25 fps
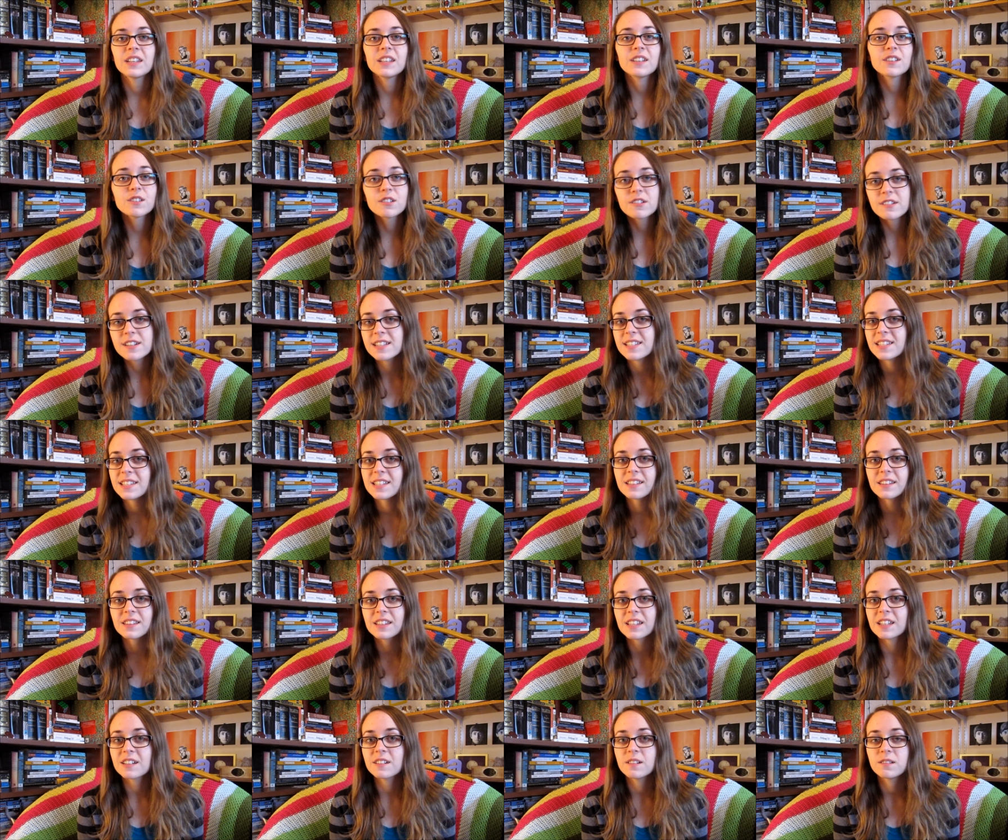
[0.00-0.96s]

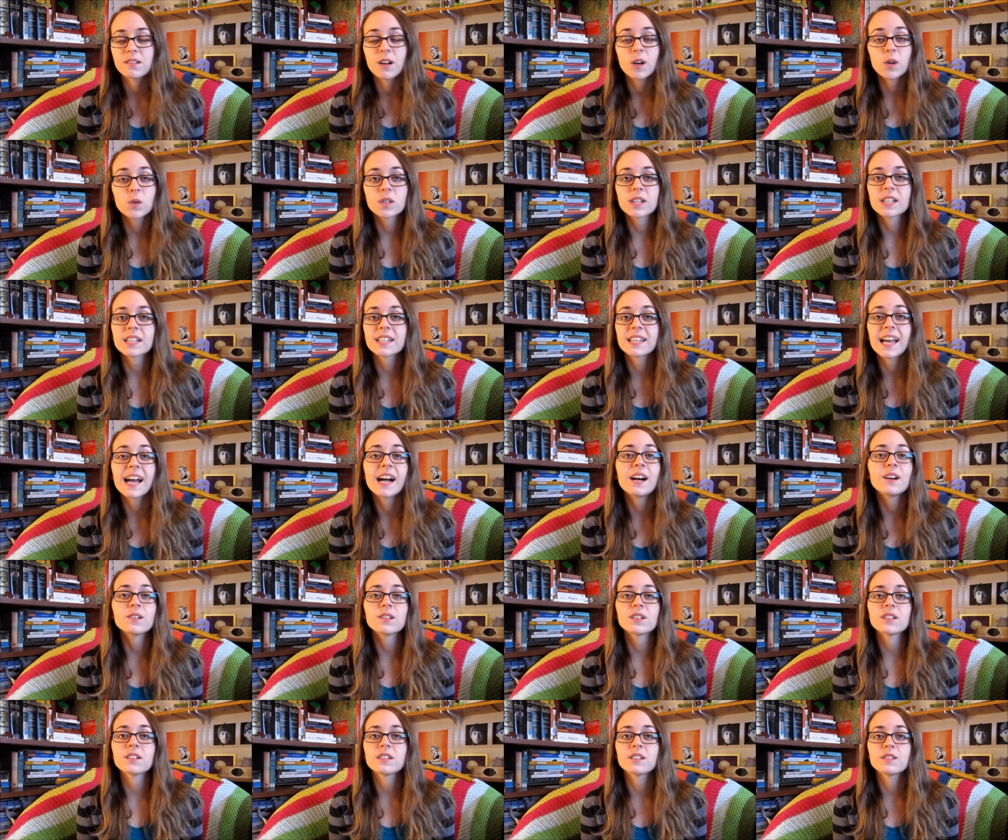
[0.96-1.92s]
increasingly growing
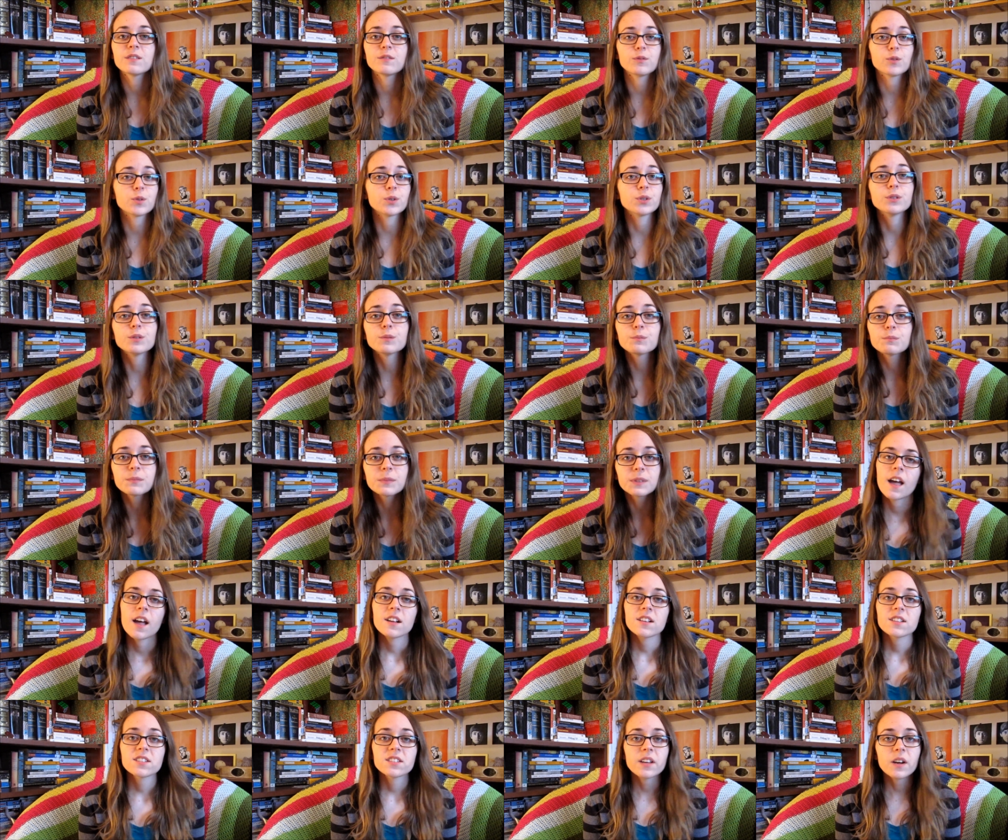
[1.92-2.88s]
out of room,
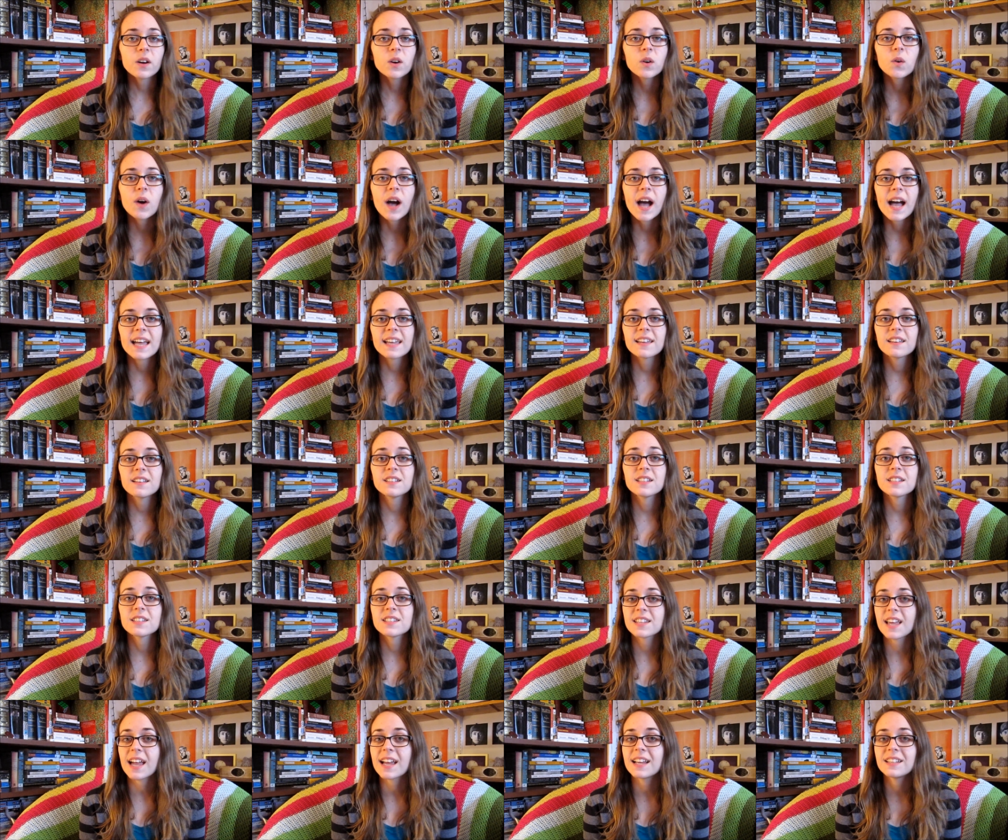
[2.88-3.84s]
so I
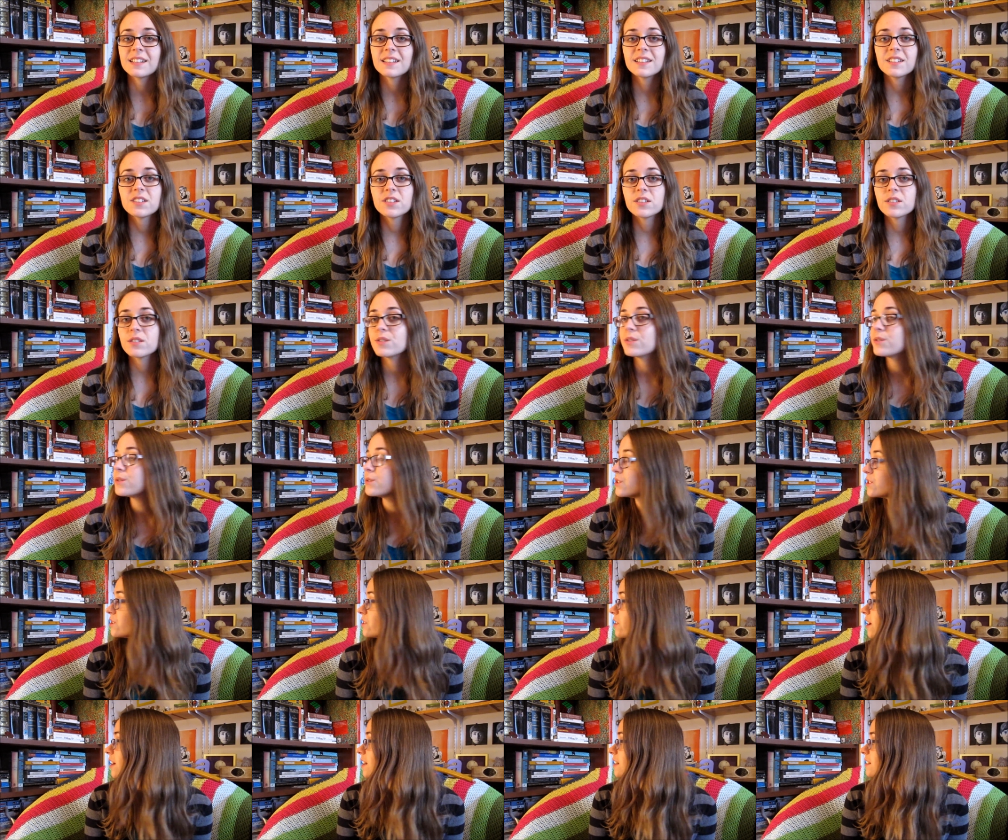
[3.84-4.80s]
decided to
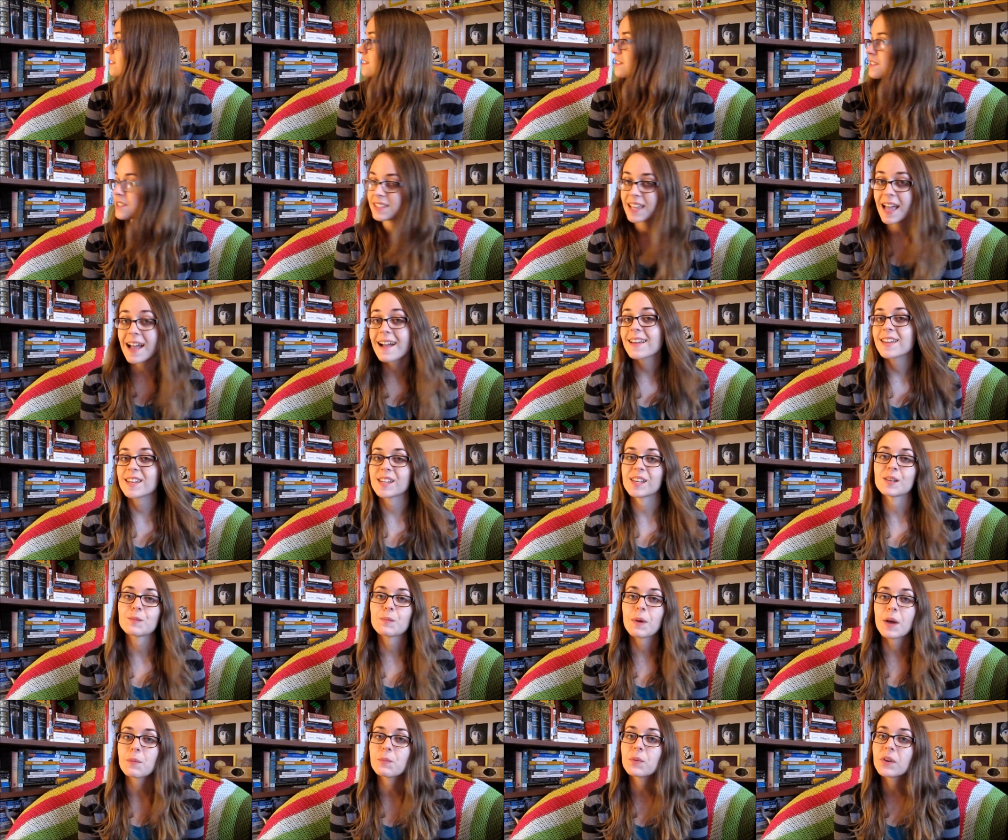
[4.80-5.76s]
start
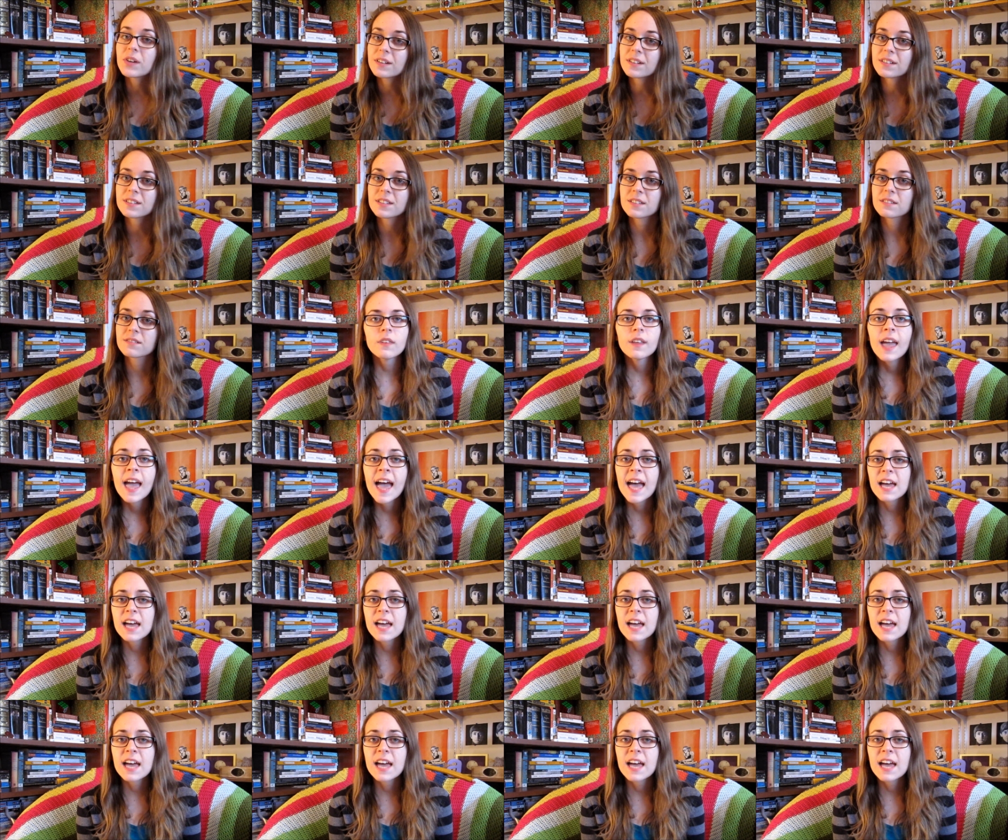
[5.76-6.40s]
stacking my books.